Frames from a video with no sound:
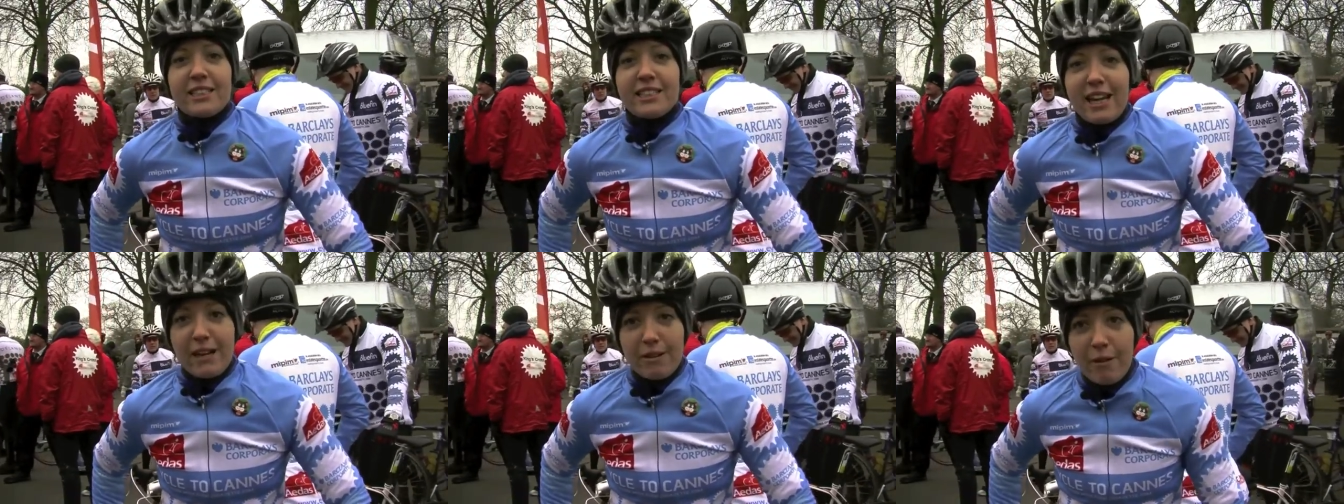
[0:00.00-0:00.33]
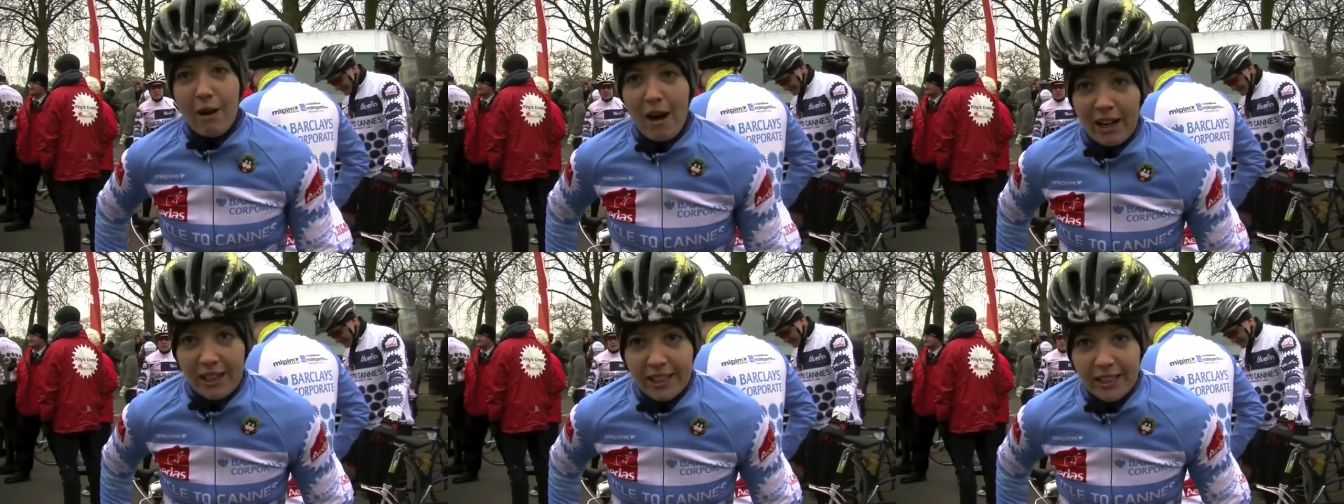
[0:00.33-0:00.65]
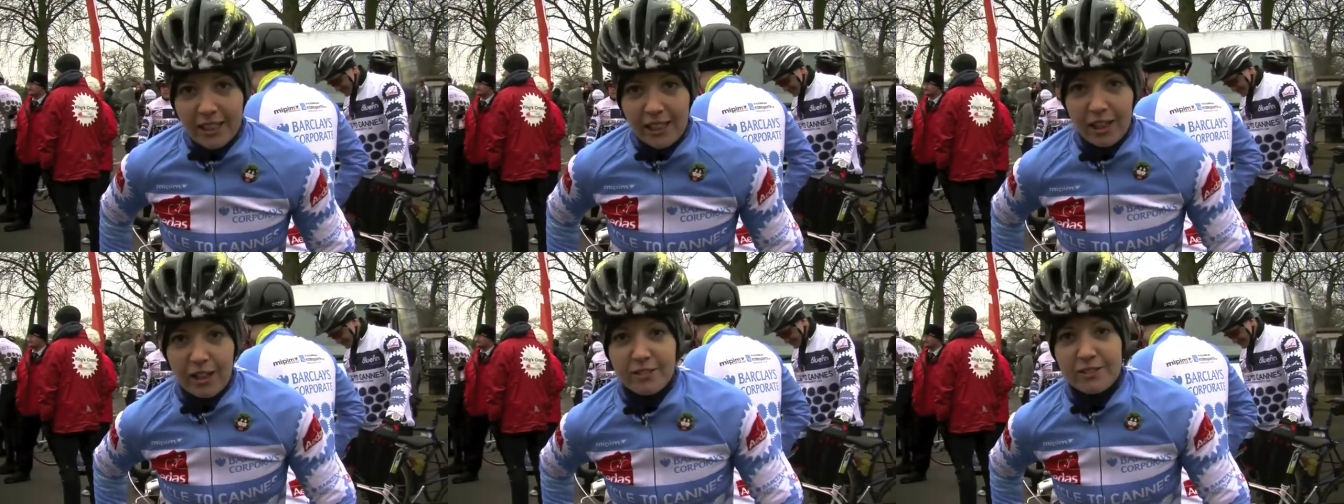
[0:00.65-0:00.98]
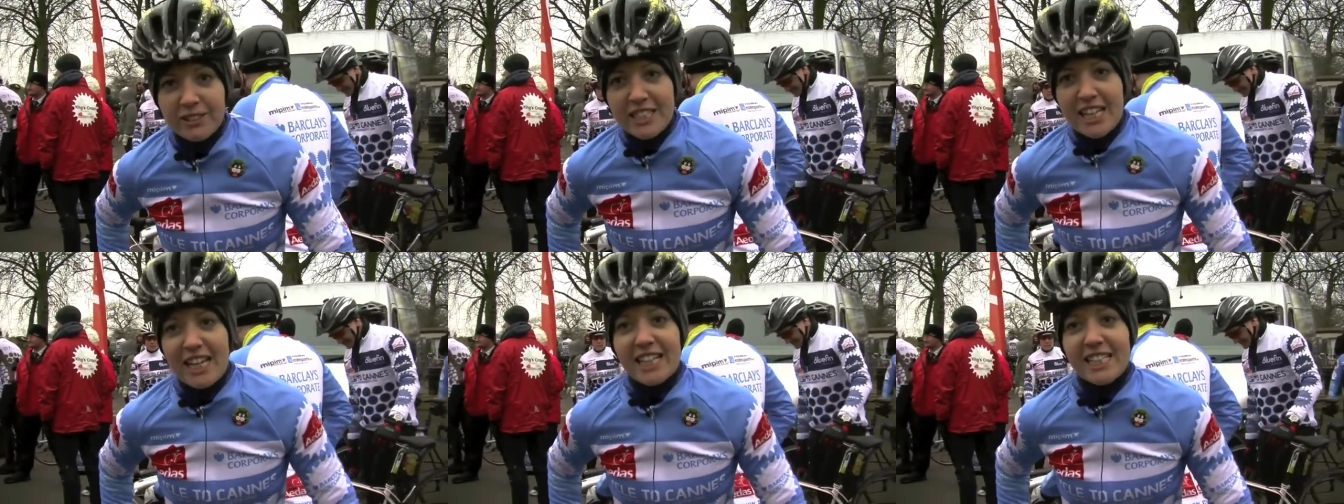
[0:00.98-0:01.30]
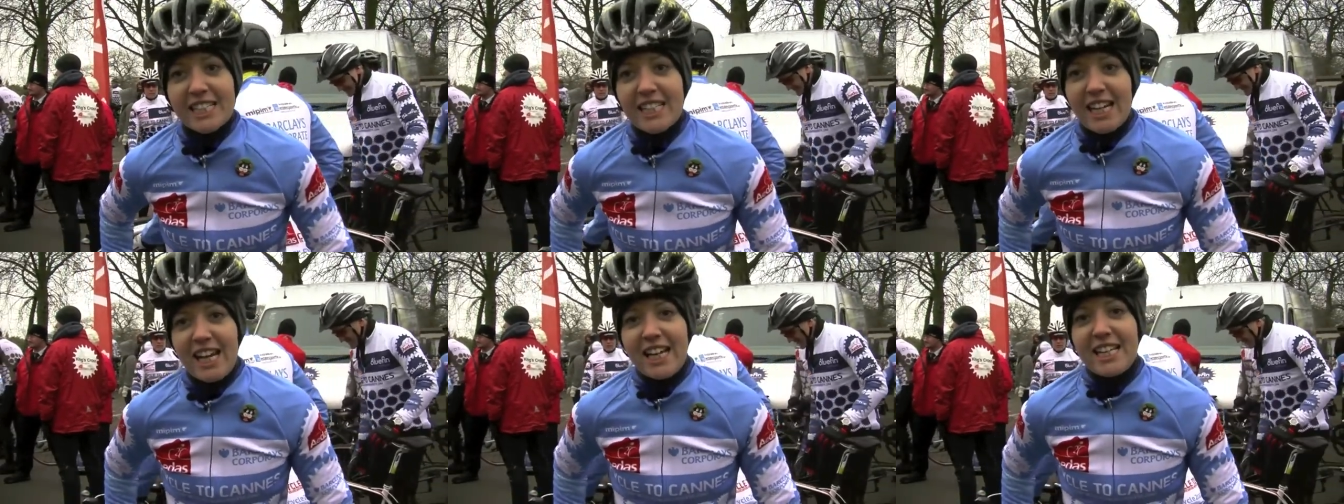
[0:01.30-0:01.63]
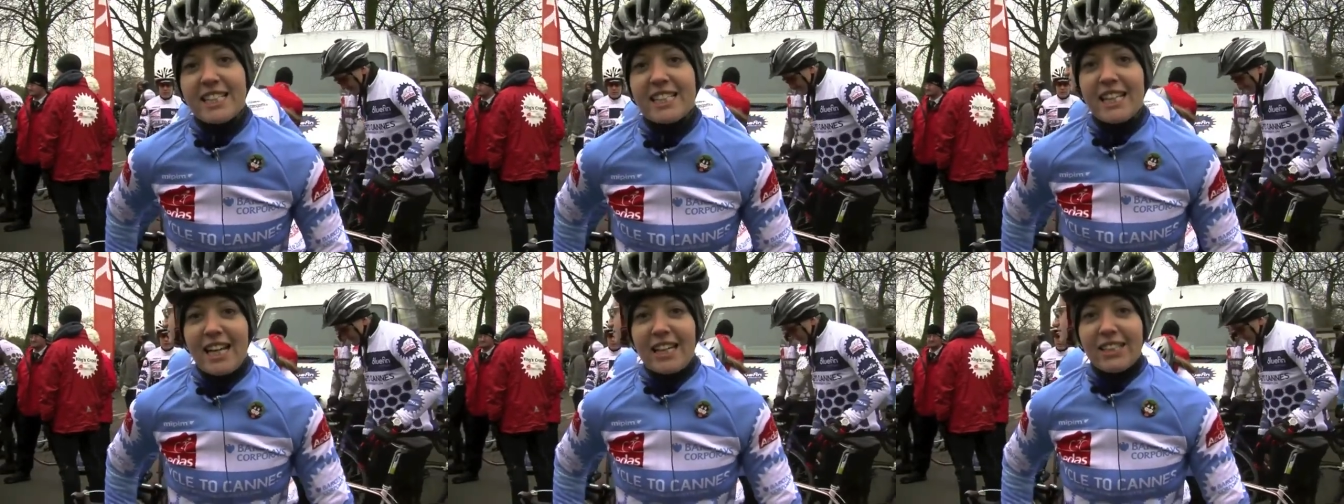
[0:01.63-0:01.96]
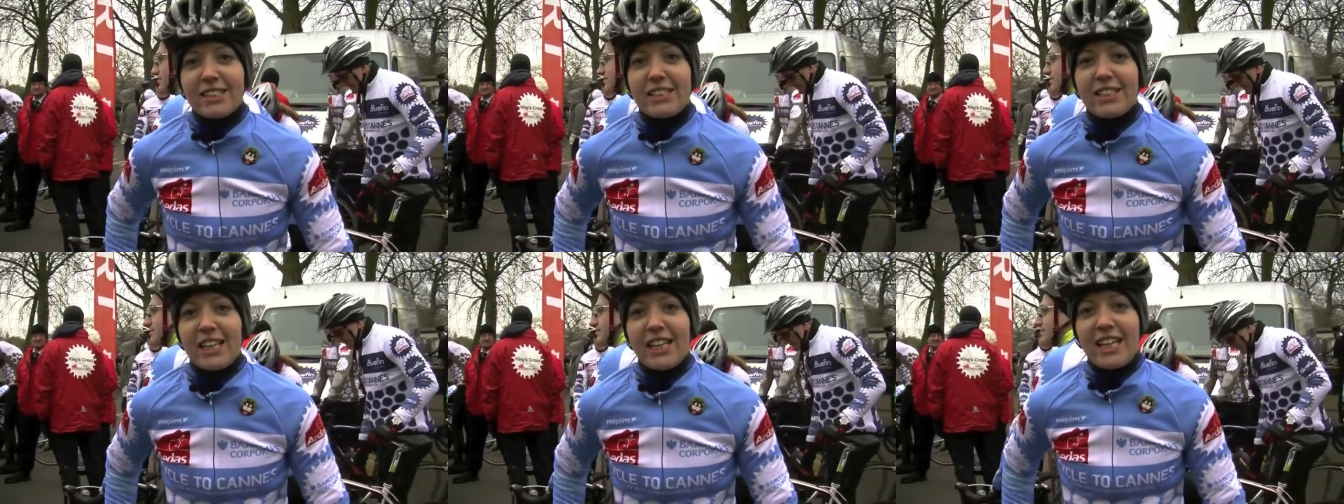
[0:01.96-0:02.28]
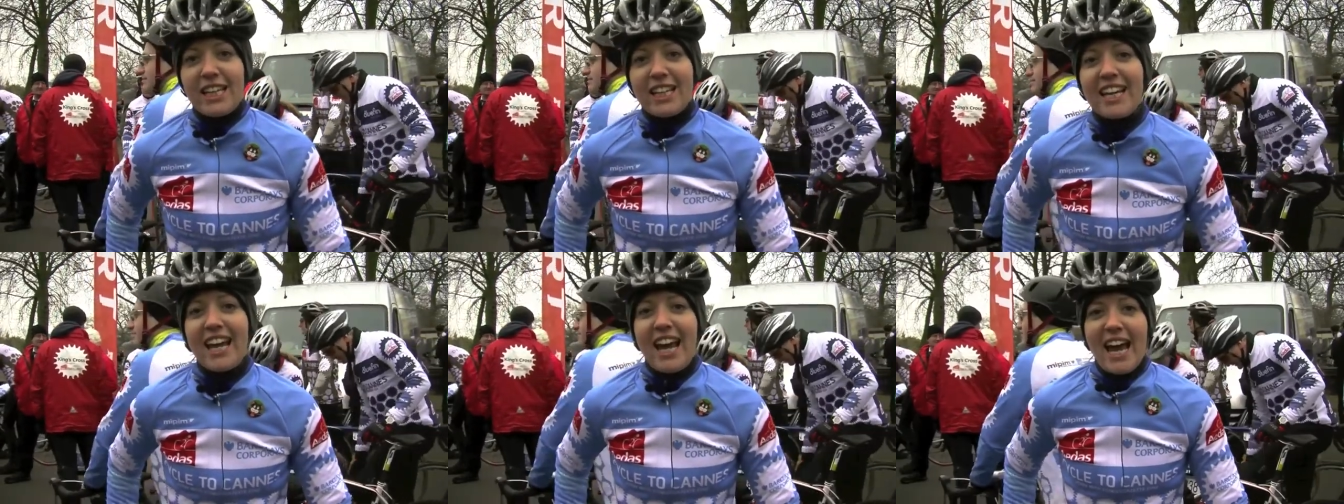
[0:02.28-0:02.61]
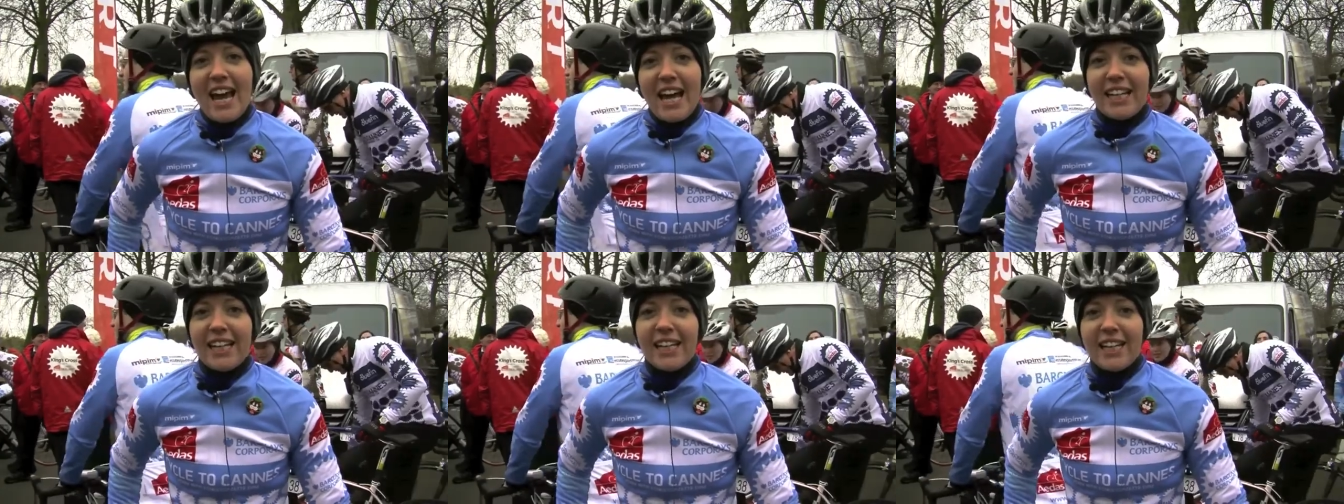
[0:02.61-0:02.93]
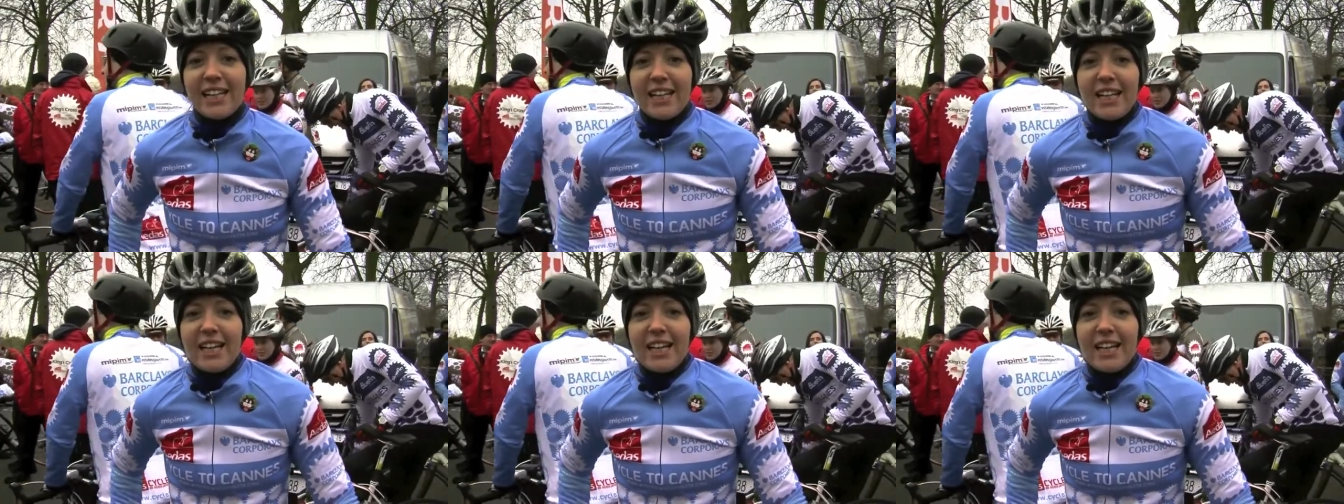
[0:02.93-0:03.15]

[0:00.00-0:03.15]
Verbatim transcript: day one of six days down to Cannes.